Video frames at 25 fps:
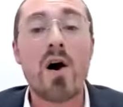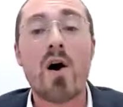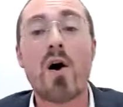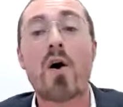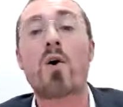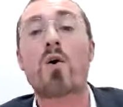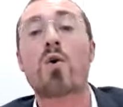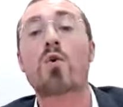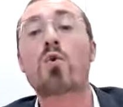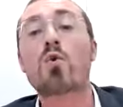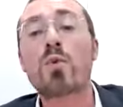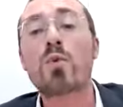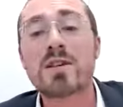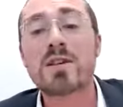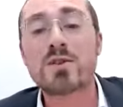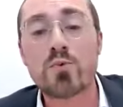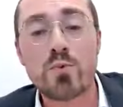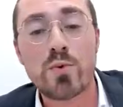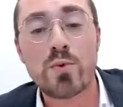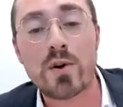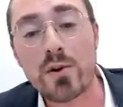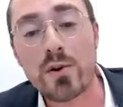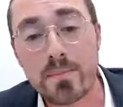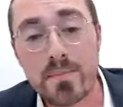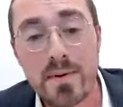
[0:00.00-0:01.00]
always
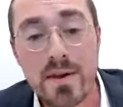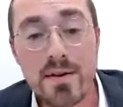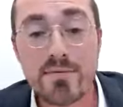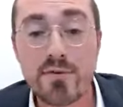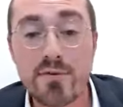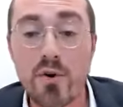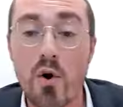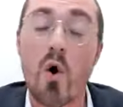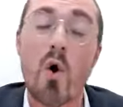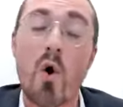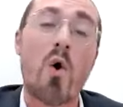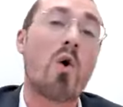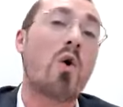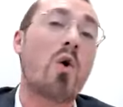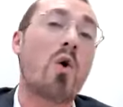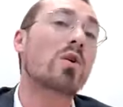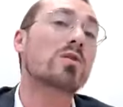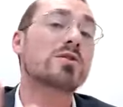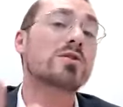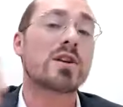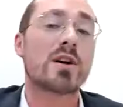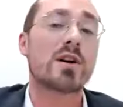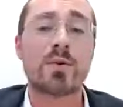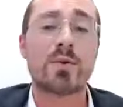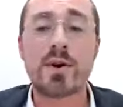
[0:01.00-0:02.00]
will be for
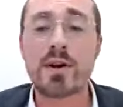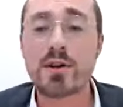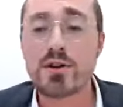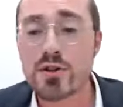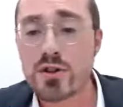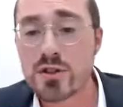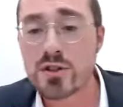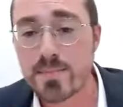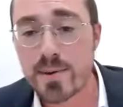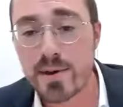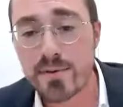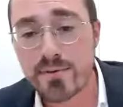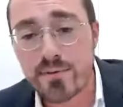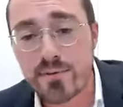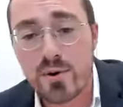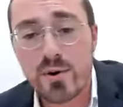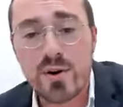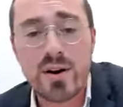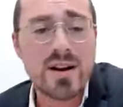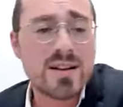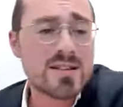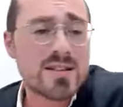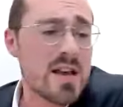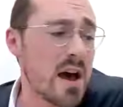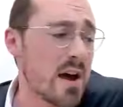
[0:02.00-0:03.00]
all generations
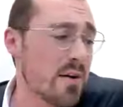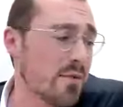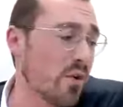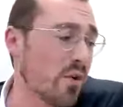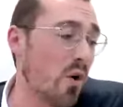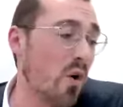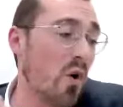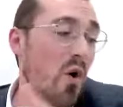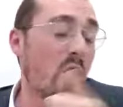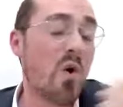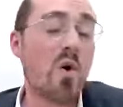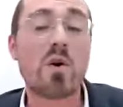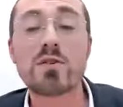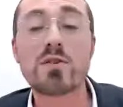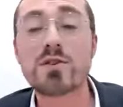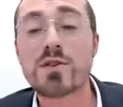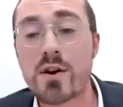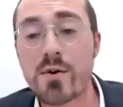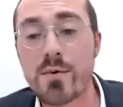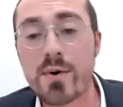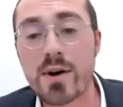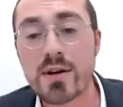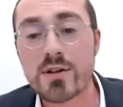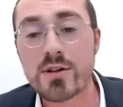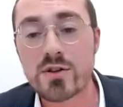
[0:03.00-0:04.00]
before us, for all
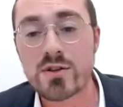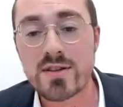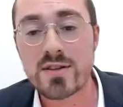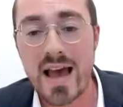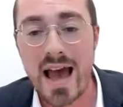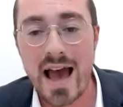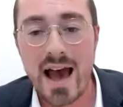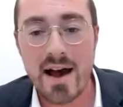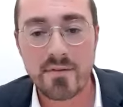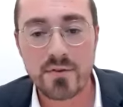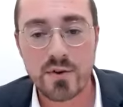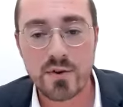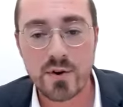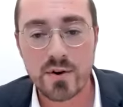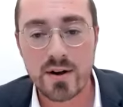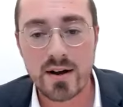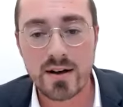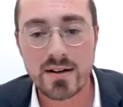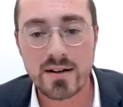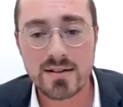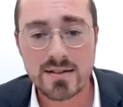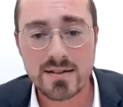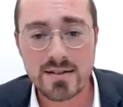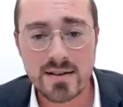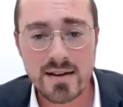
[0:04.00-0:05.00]
generations after
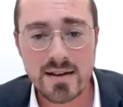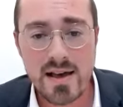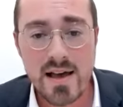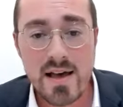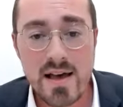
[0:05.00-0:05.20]
us,